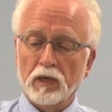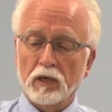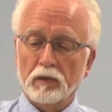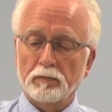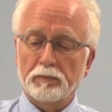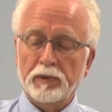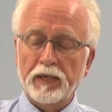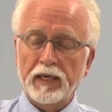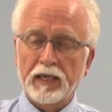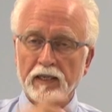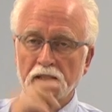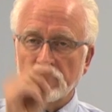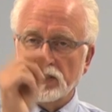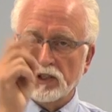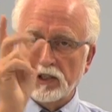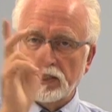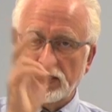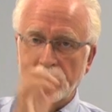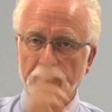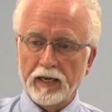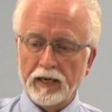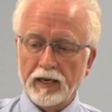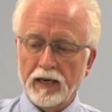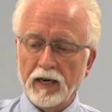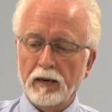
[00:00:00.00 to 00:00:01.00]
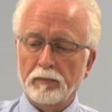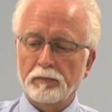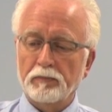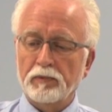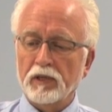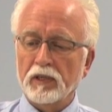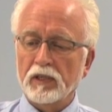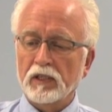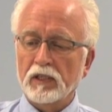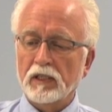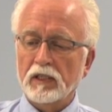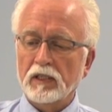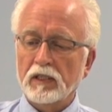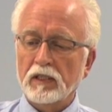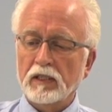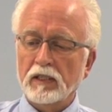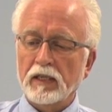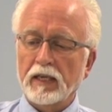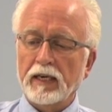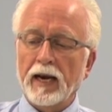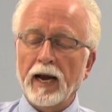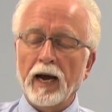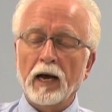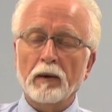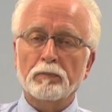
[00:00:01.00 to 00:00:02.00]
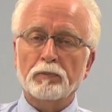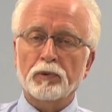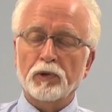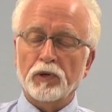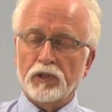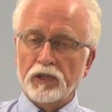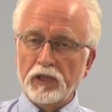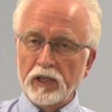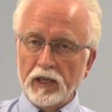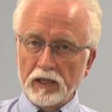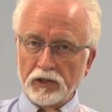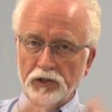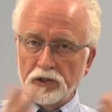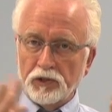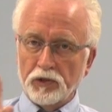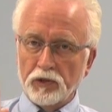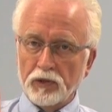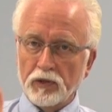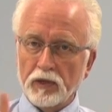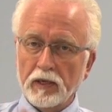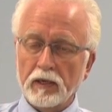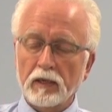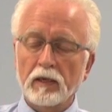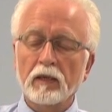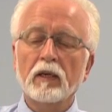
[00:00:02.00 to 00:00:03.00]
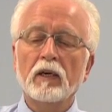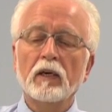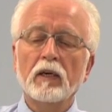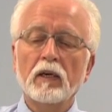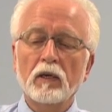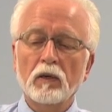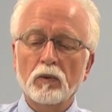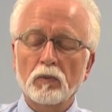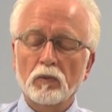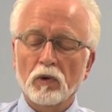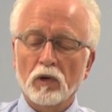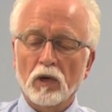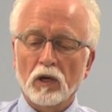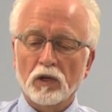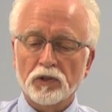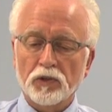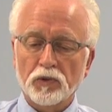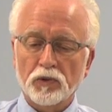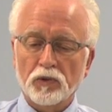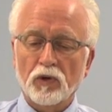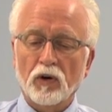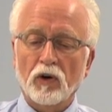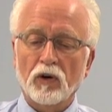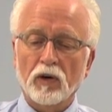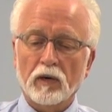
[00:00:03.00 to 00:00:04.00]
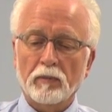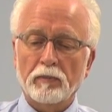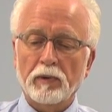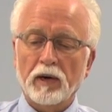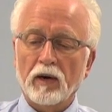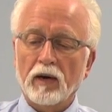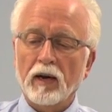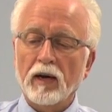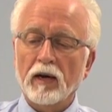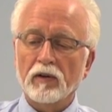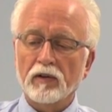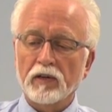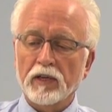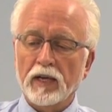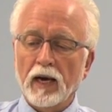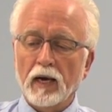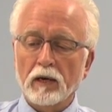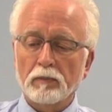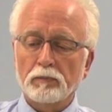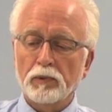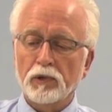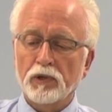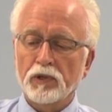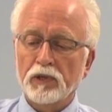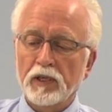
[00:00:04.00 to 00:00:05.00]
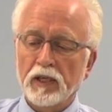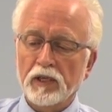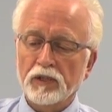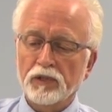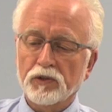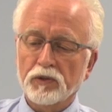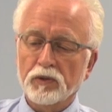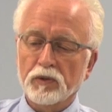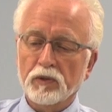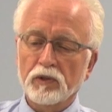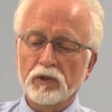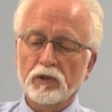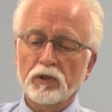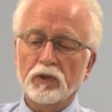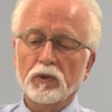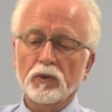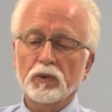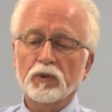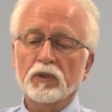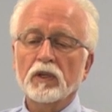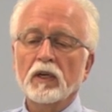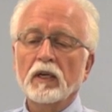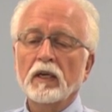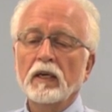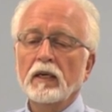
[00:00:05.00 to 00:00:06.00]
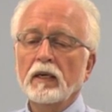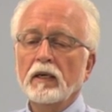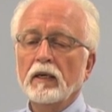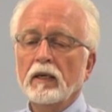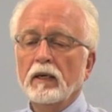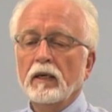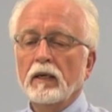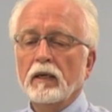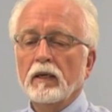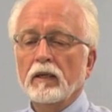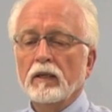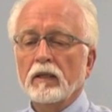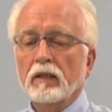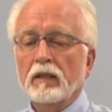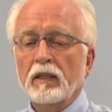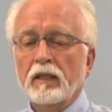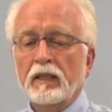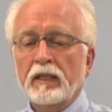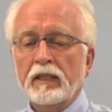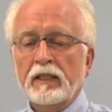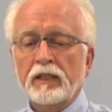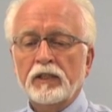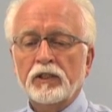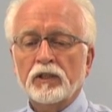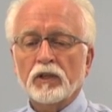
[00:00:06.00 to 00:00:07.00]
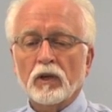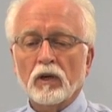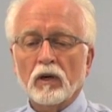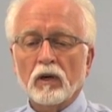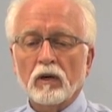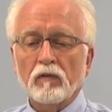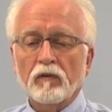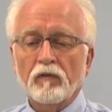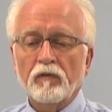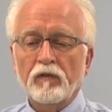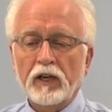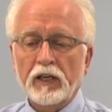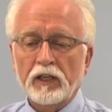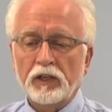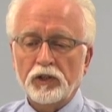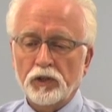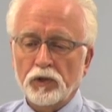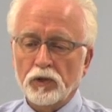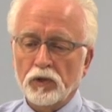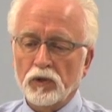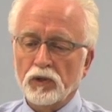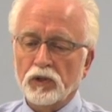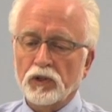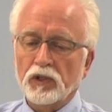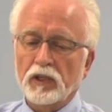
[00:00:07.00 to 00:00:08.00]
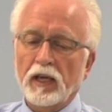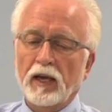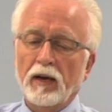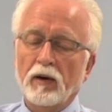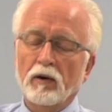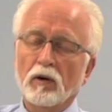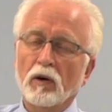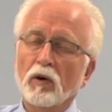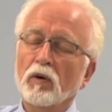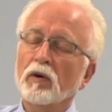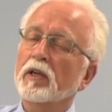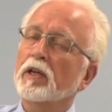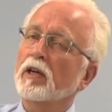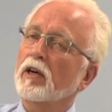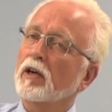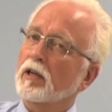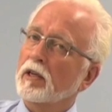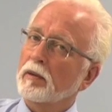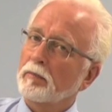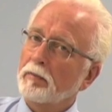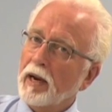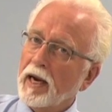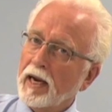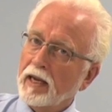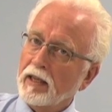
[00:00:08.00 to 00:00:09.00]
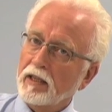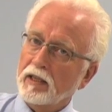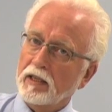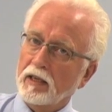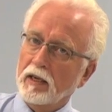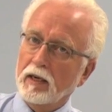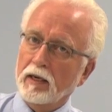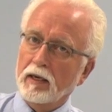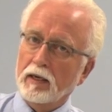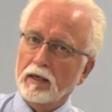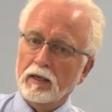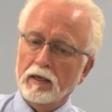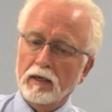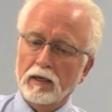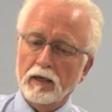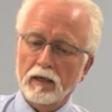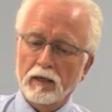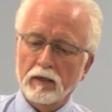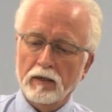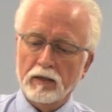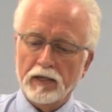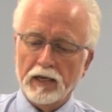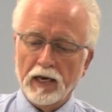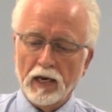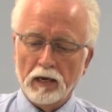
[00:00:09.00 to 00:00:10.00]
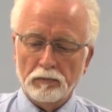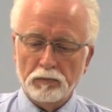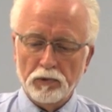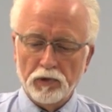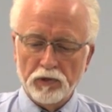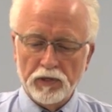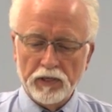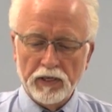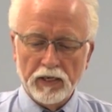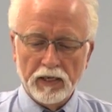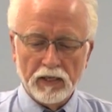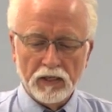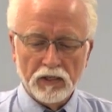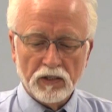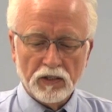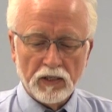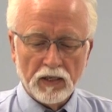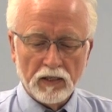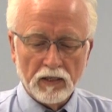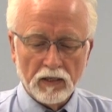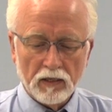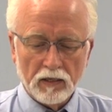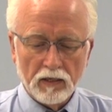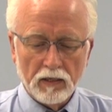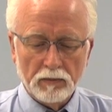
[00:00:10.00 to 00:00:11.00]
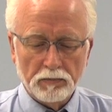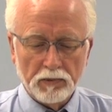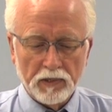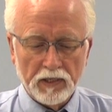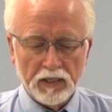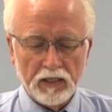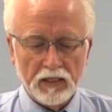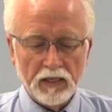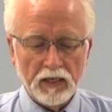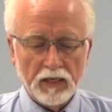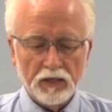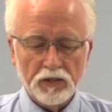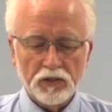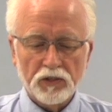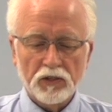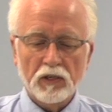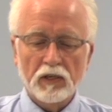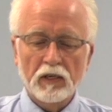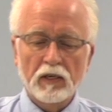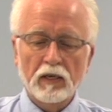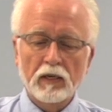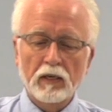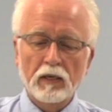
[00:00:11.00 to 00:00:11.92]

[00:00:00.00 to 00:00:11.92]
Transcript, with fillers: little pins sticking up that say output tester, and we'll also talk about how the output tester is used. These are features that are only on the Pantheon, uh, the output test and the clip lead test.